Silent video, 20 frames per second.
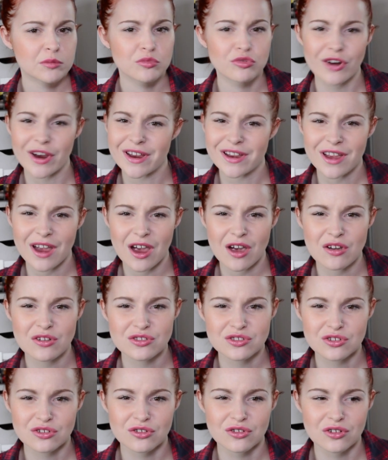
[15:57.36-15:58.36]

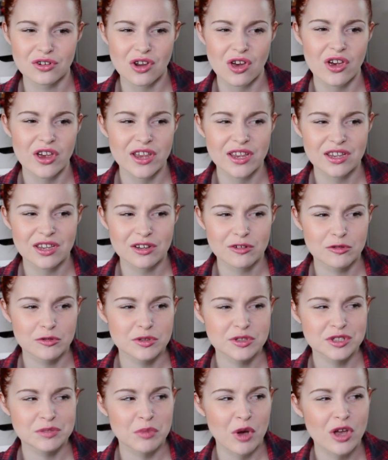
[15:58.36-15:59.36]
breakouts or, like,
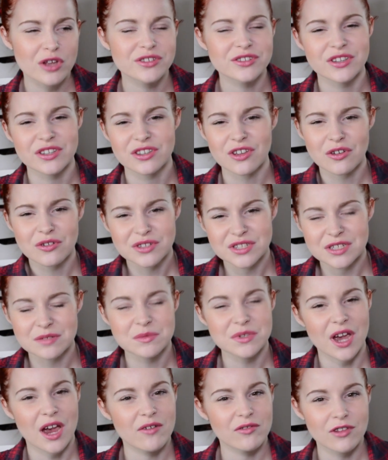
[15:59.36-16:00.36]
spots. I don't
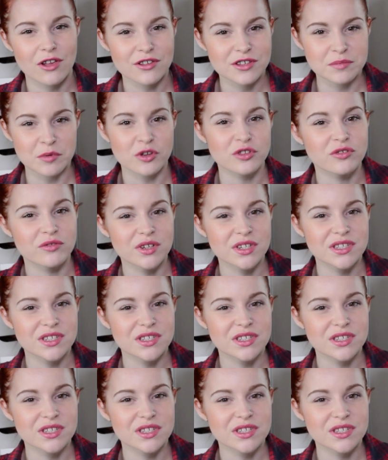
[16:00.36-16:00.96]
seem to have a lot of spots